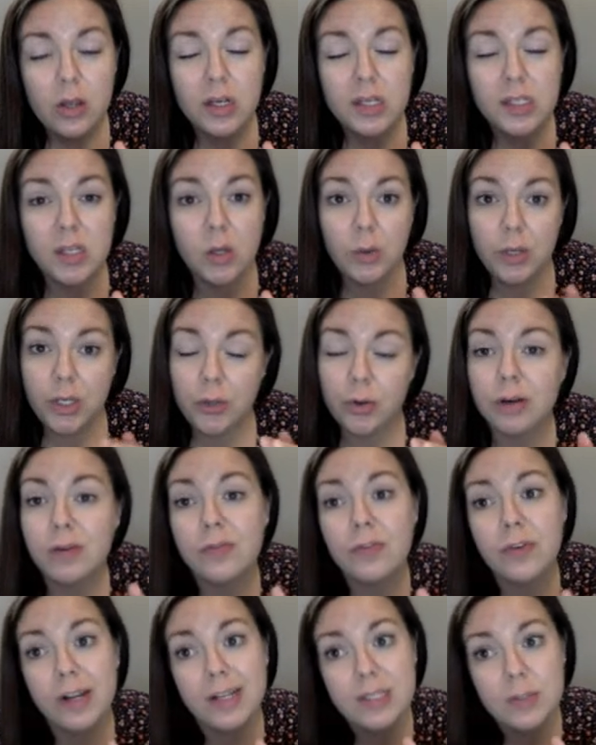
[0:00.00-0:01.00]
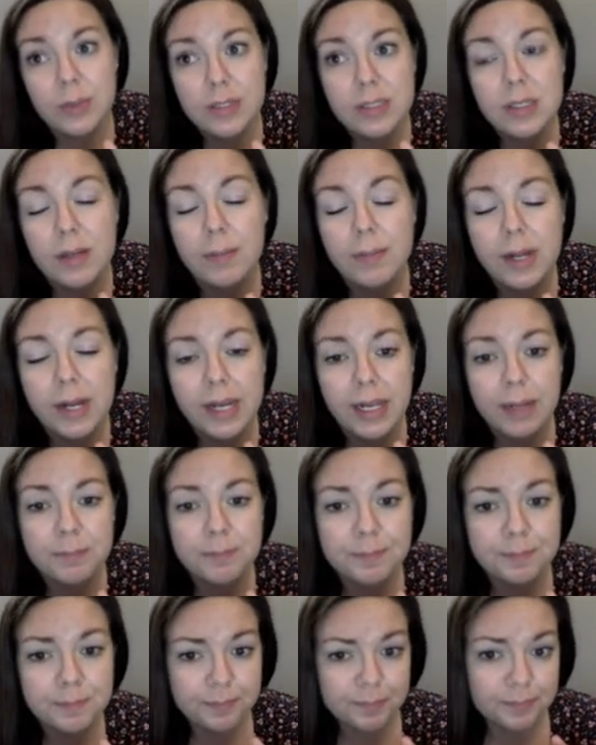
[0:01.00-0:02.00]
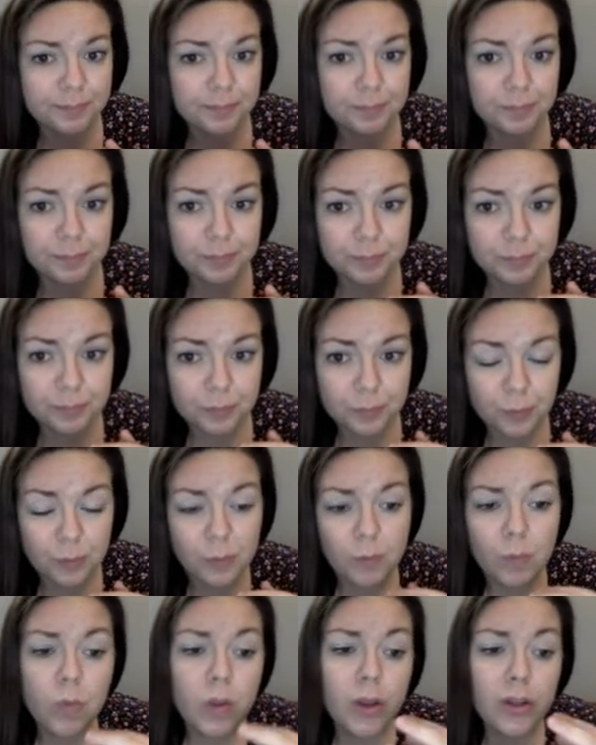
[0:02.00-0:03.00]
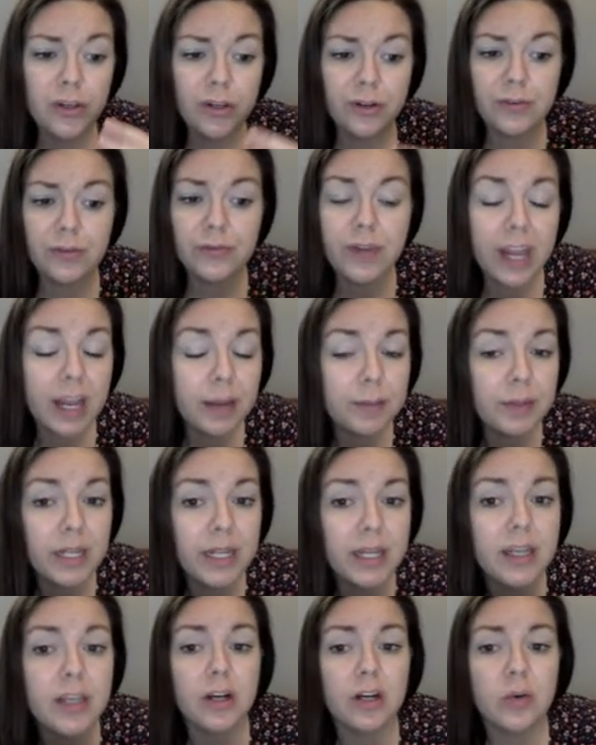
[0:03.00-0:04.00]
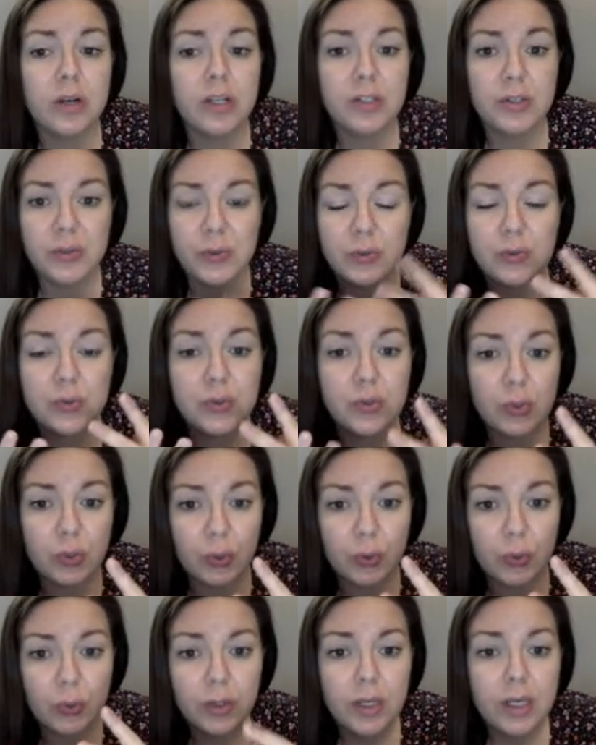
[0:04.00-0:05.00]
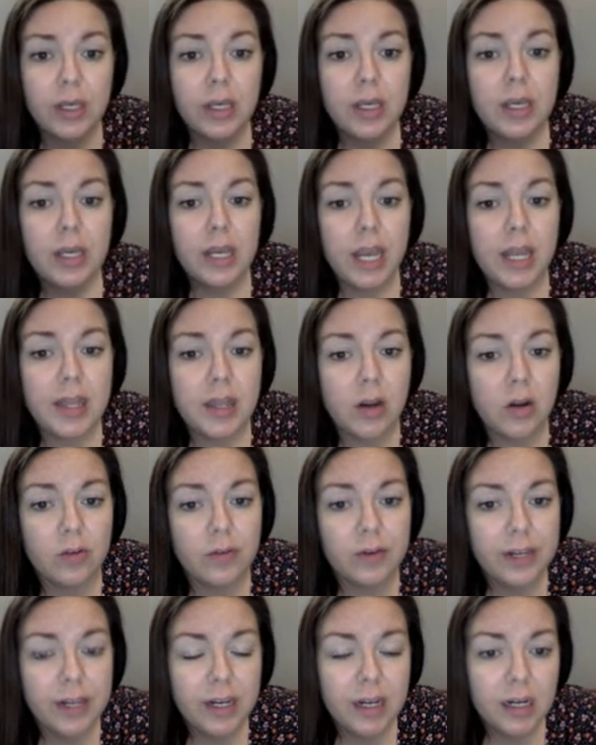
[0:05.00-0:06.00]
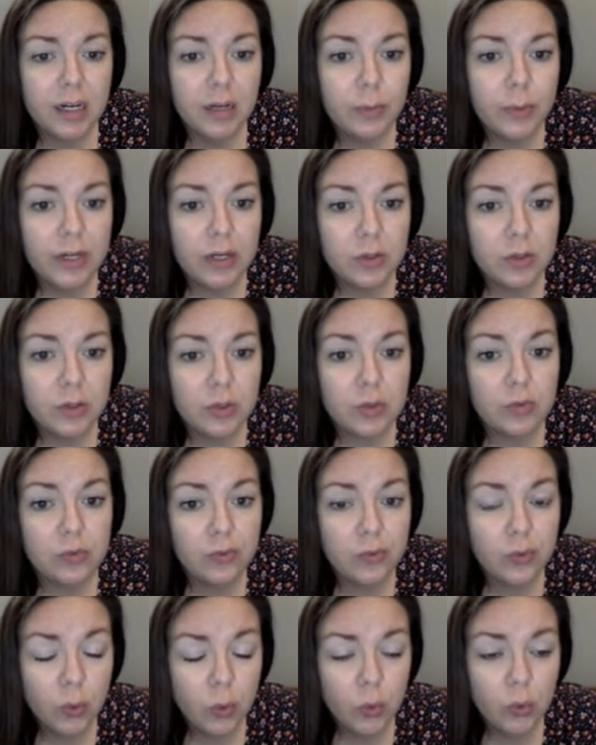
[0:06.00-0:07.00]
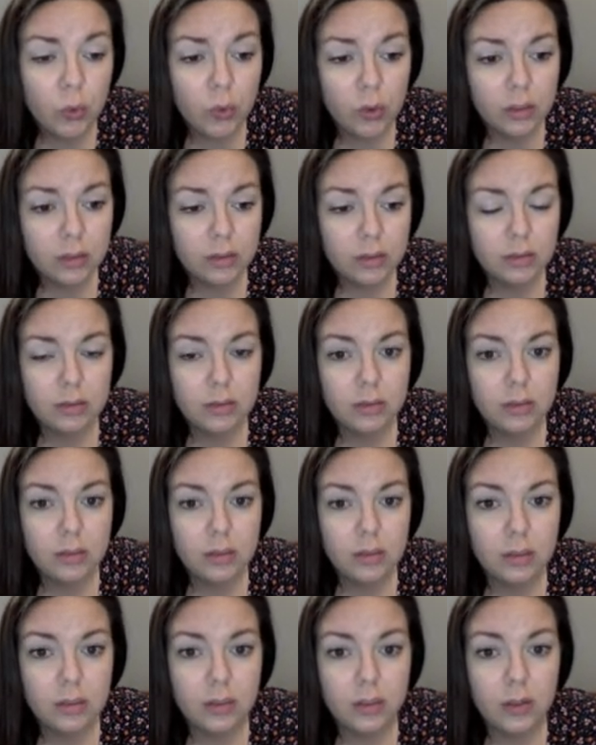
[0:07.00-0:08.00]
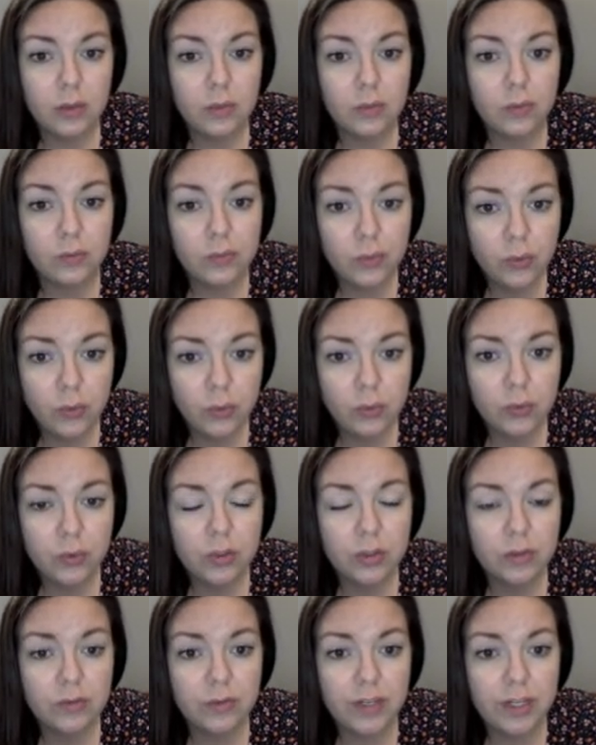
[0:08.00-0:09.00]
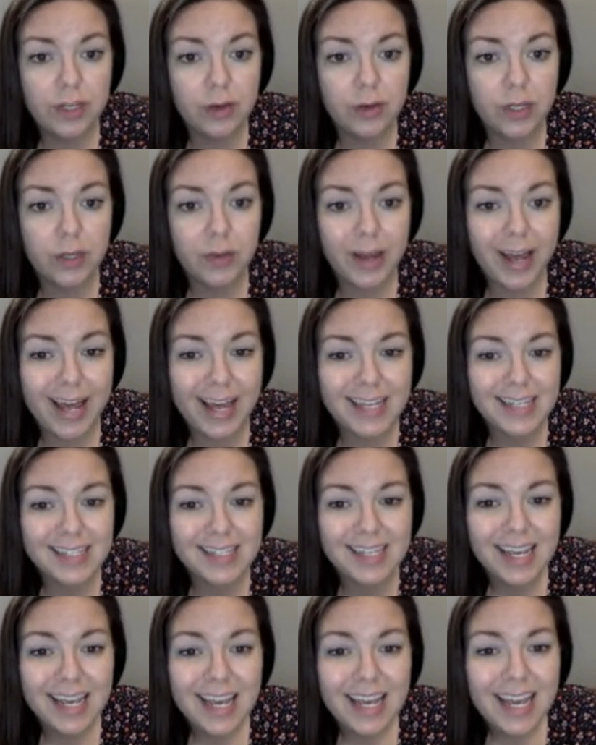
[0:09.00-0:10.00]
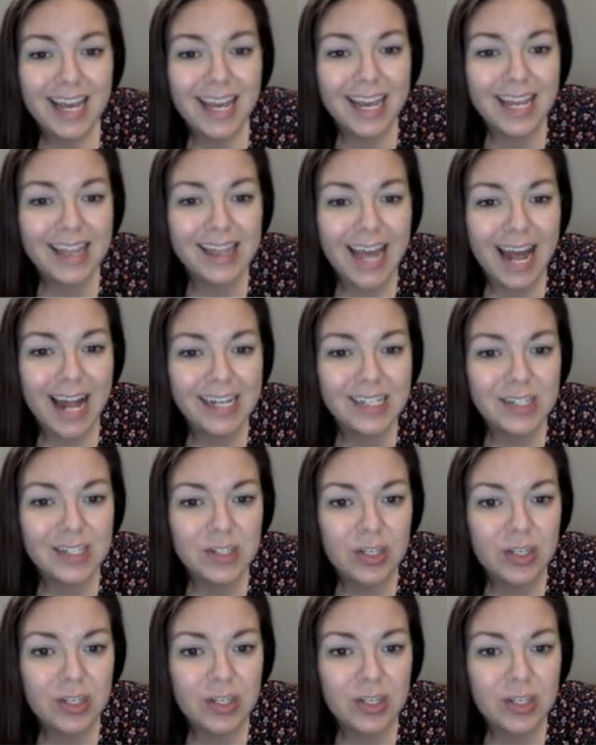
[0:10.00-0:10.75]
So when you are friends with somebody, your family, you're going to use tu. And then over here, we go to vous, V-O-U-S, and that is